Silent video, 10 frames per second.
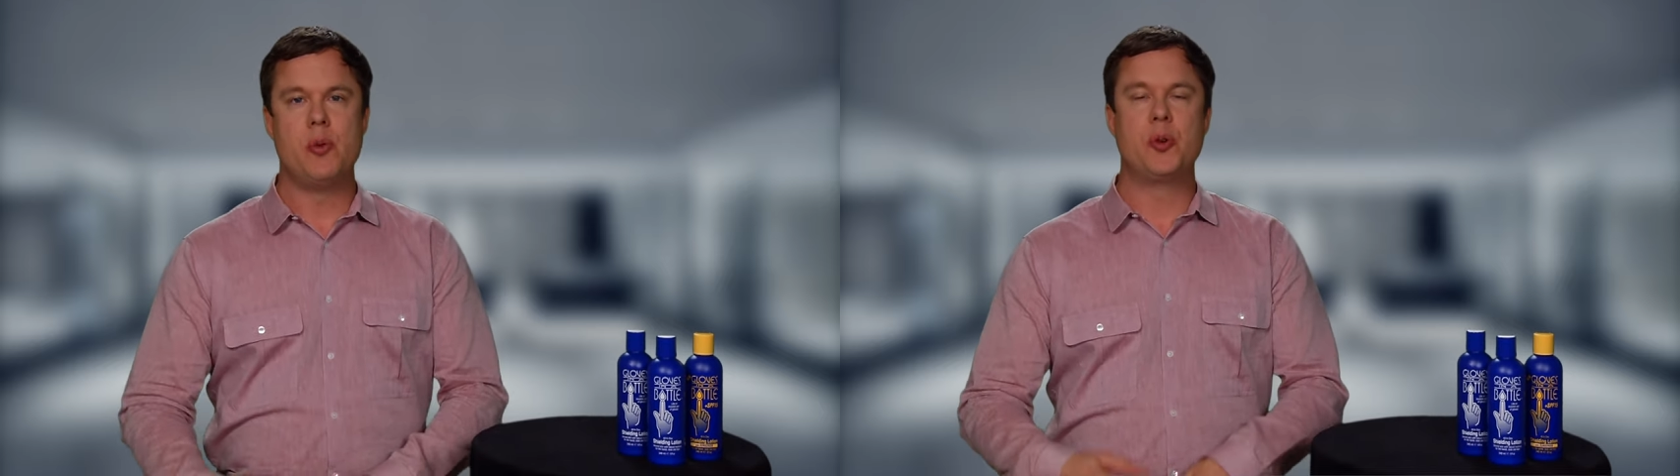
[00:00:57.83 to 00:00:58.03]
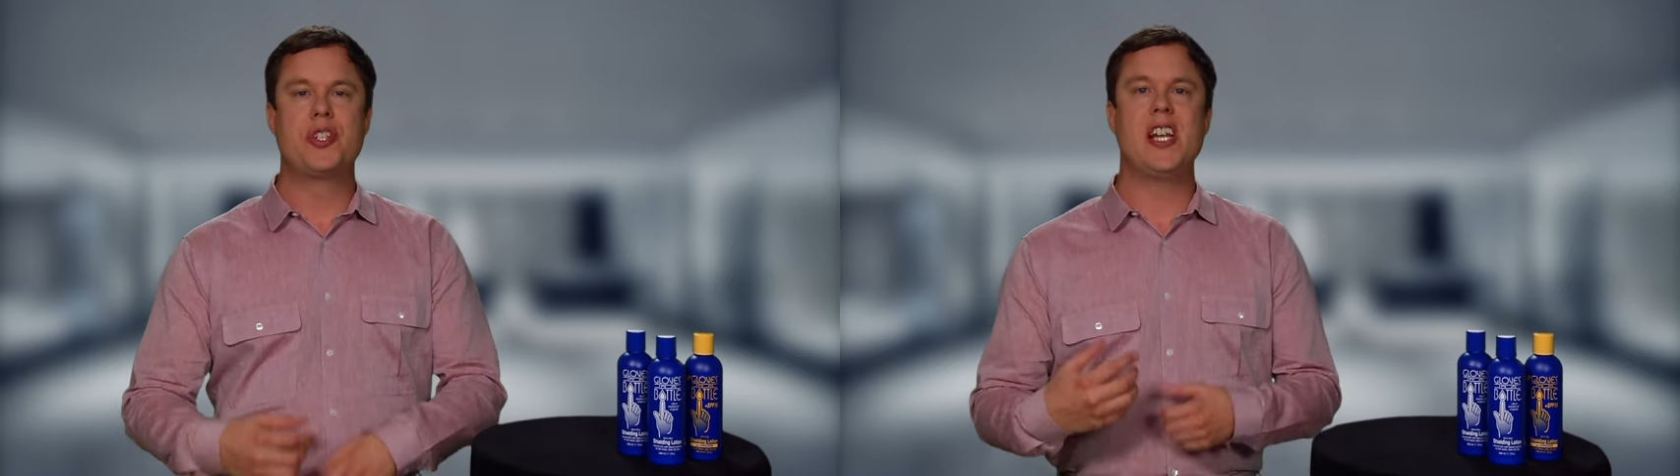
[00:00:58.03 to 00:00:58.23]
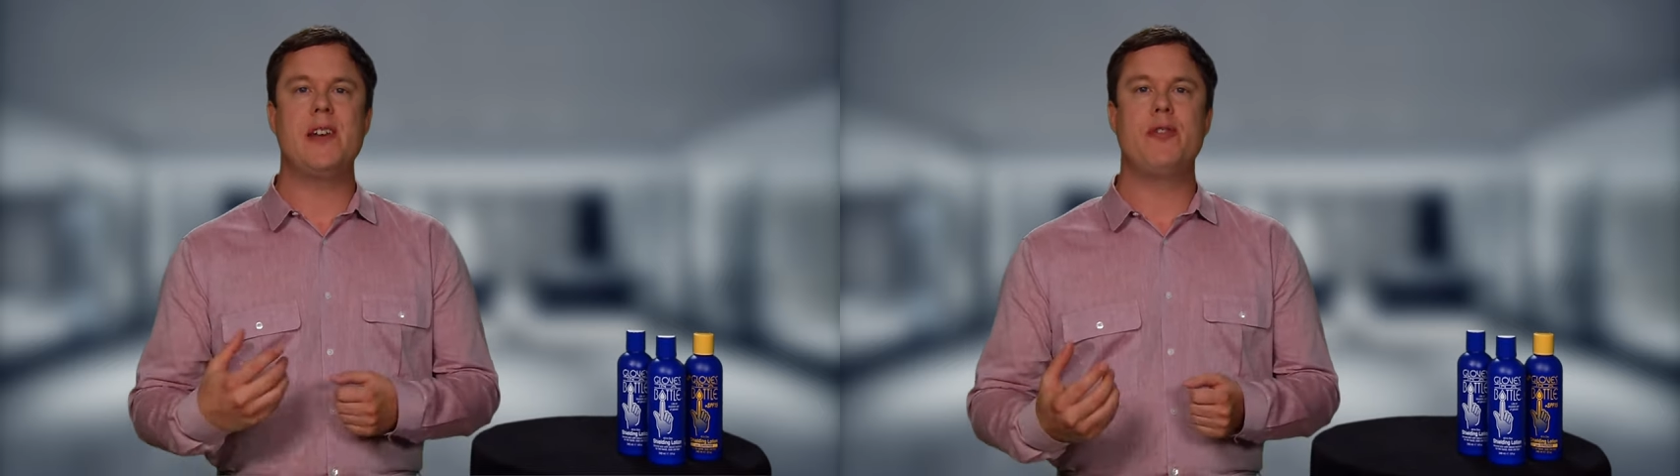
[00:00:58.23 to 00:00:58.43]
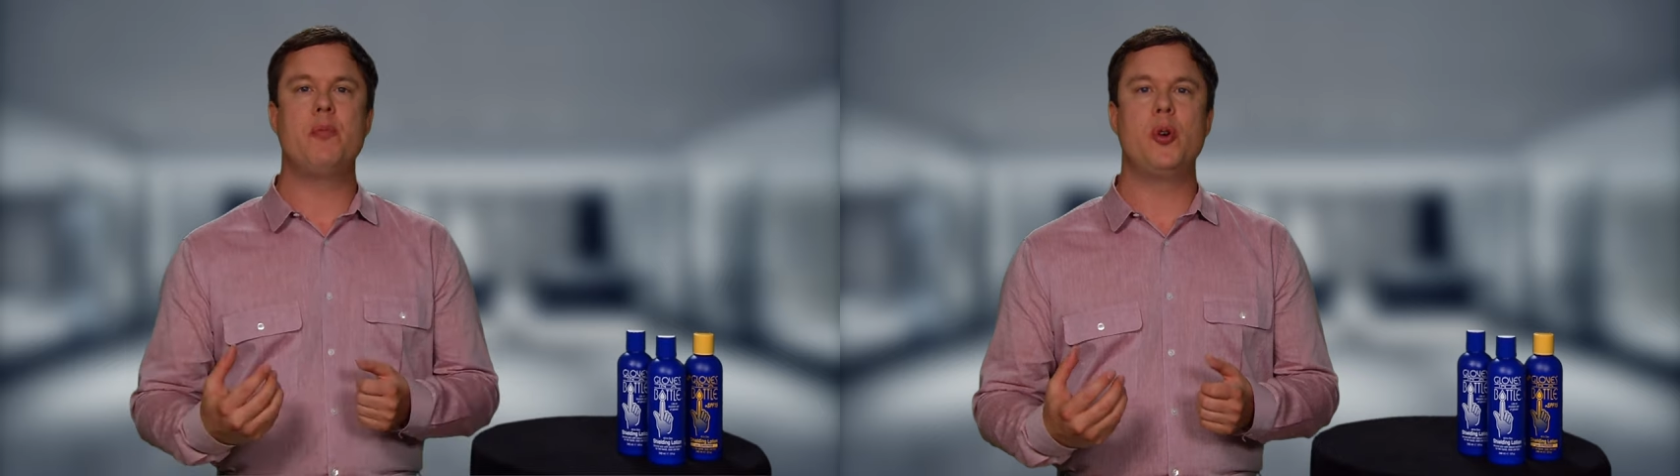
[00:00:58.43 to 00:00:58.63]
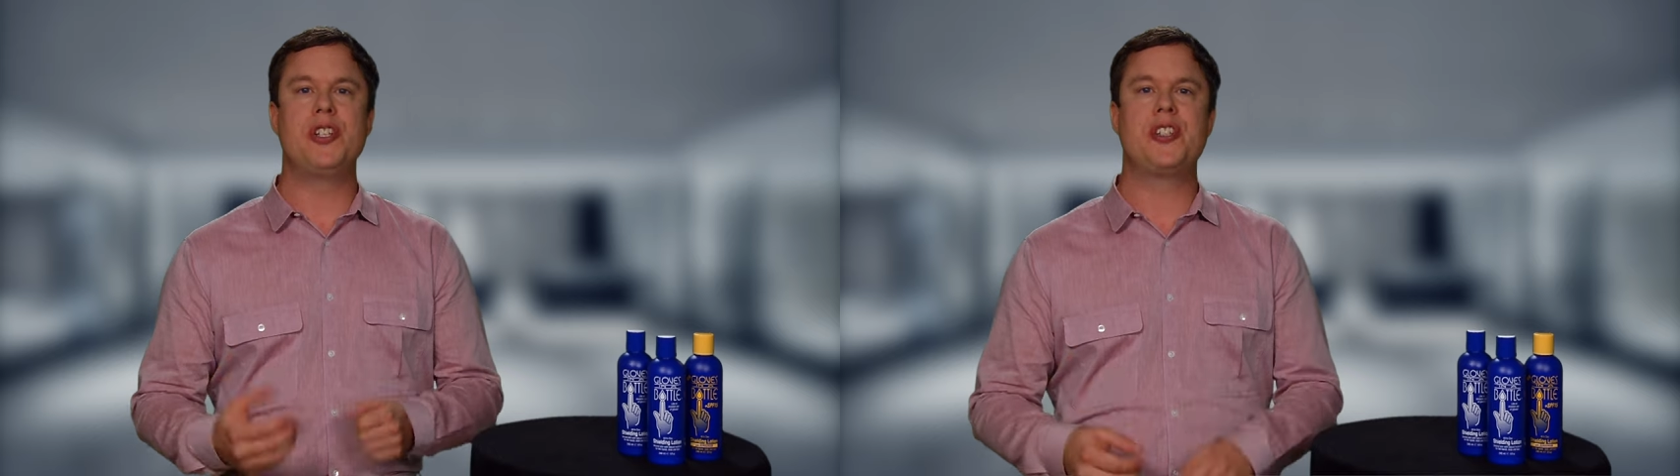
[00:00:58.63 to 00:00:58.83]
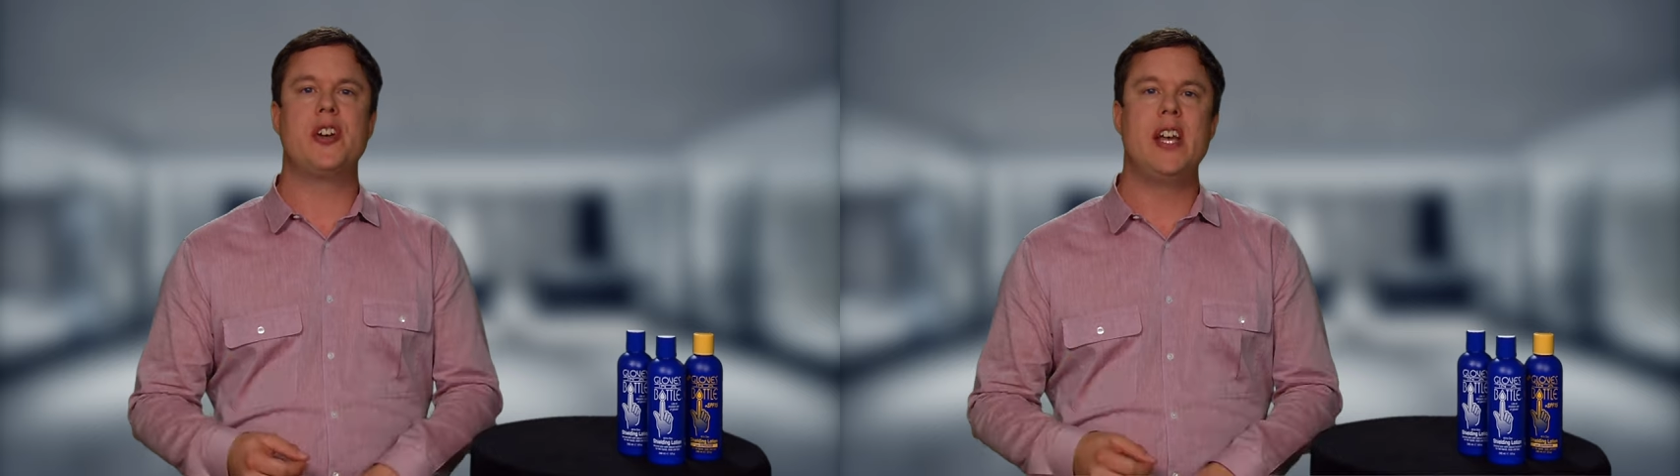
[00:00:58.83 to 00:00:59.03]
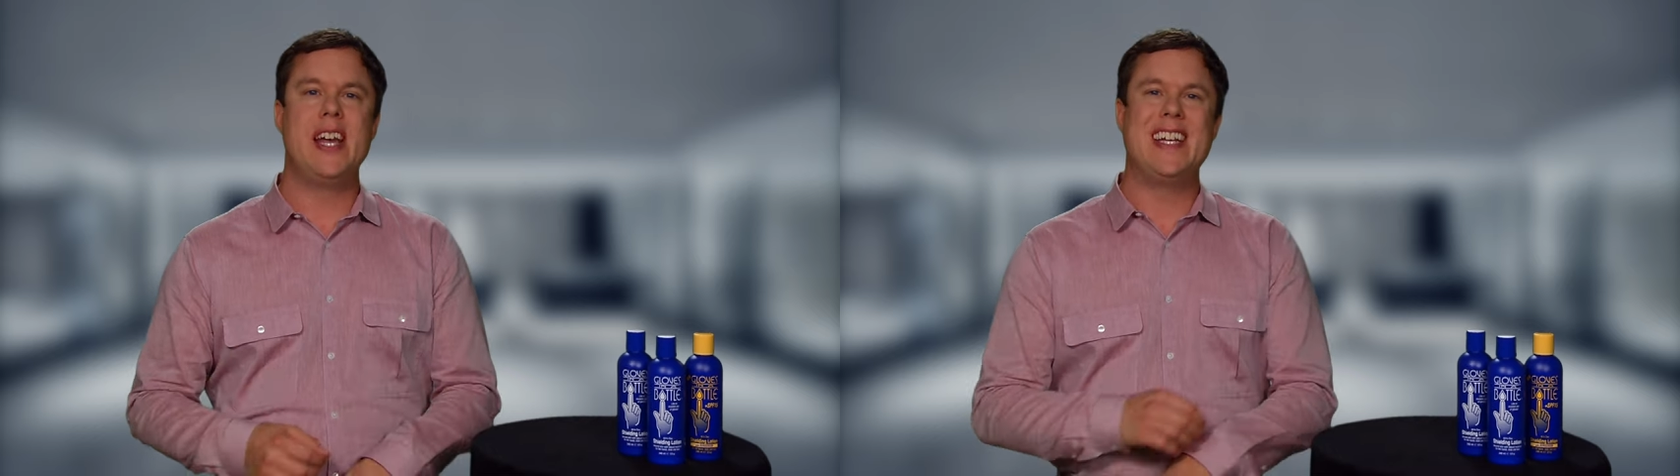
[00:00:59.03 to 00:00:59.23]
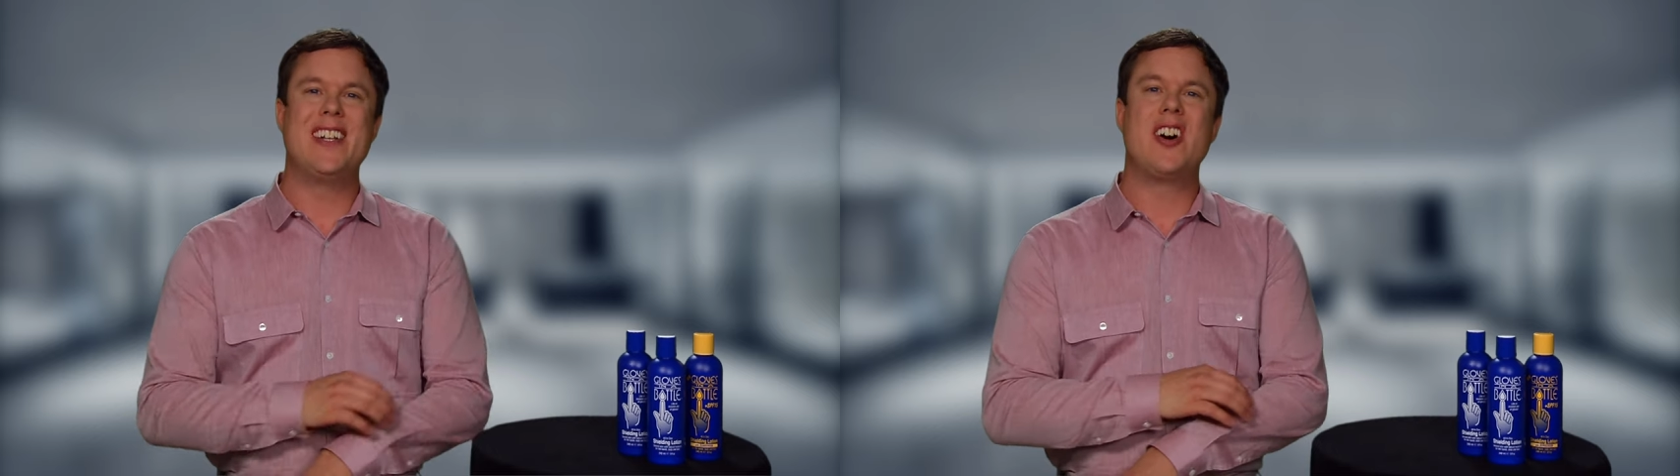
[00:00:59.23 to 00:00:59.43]
will deliver moisture
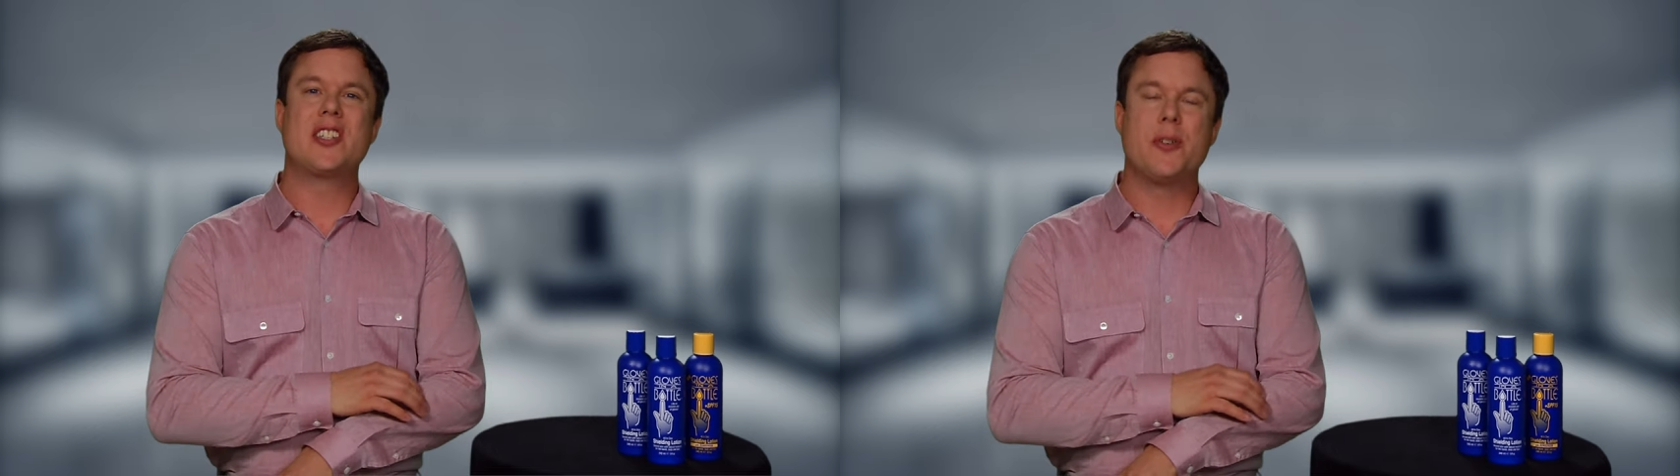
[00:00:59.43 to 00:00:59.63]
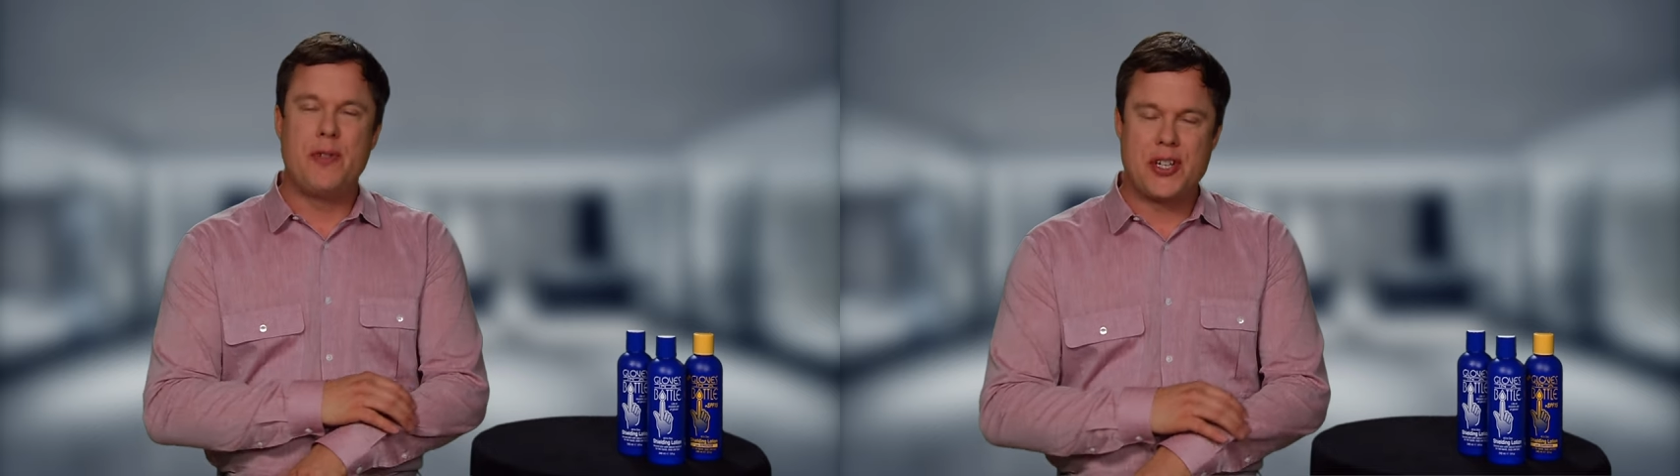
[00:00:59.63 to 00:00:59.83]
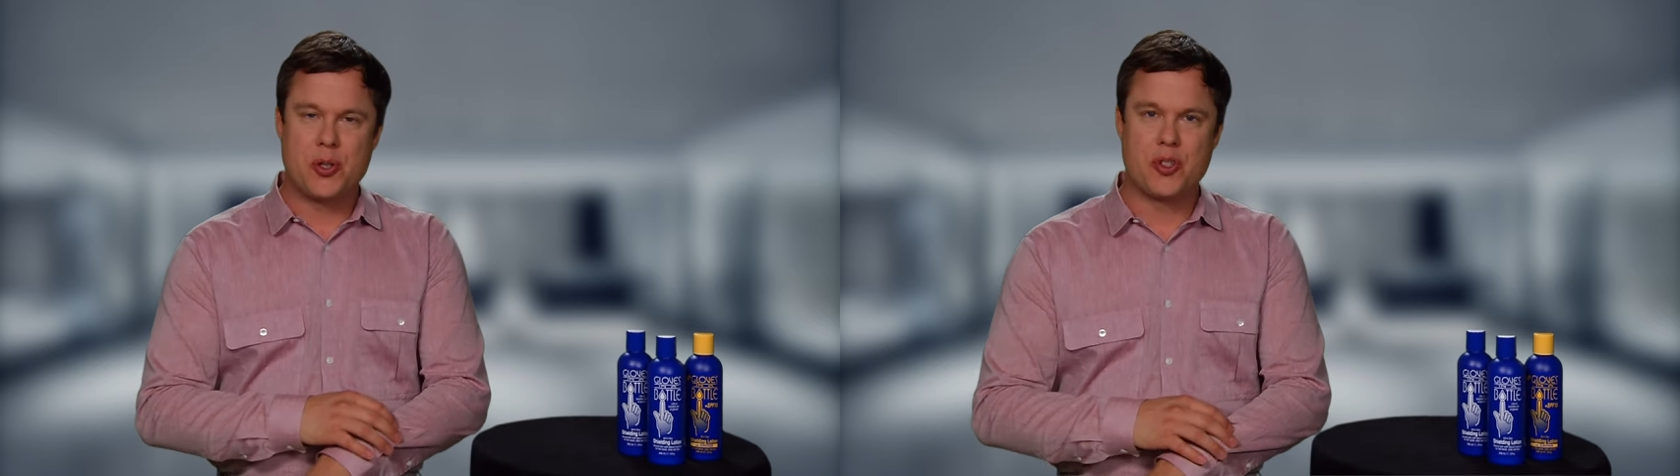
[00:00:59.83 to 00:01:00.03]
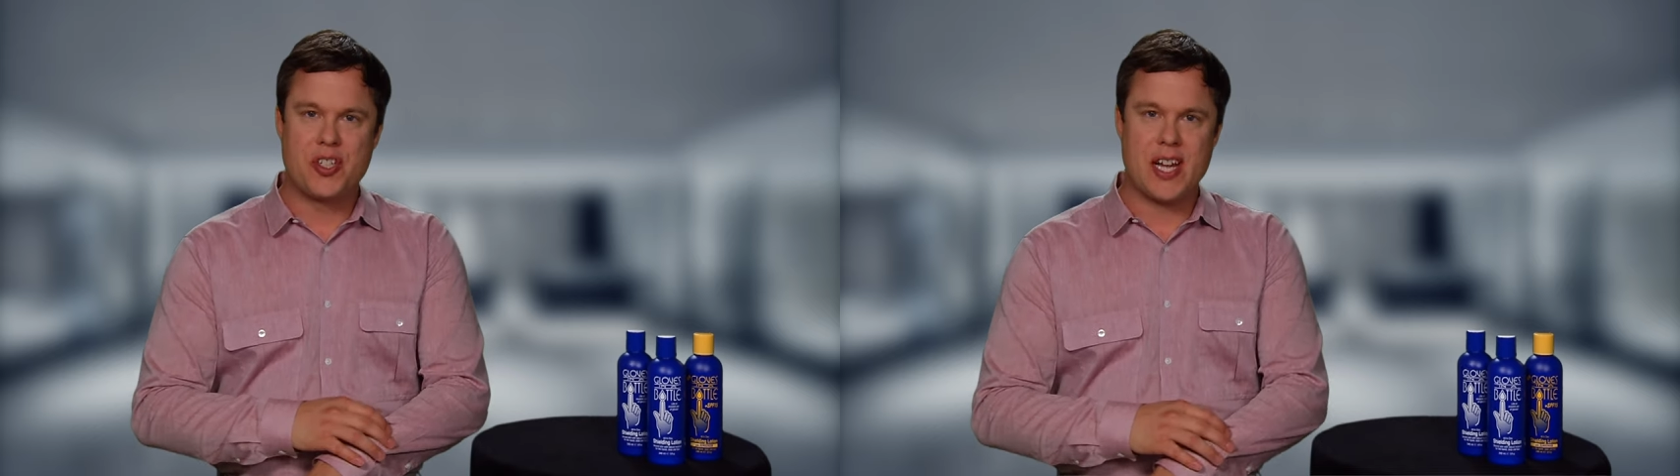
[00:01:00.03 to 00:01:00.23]
in an artificial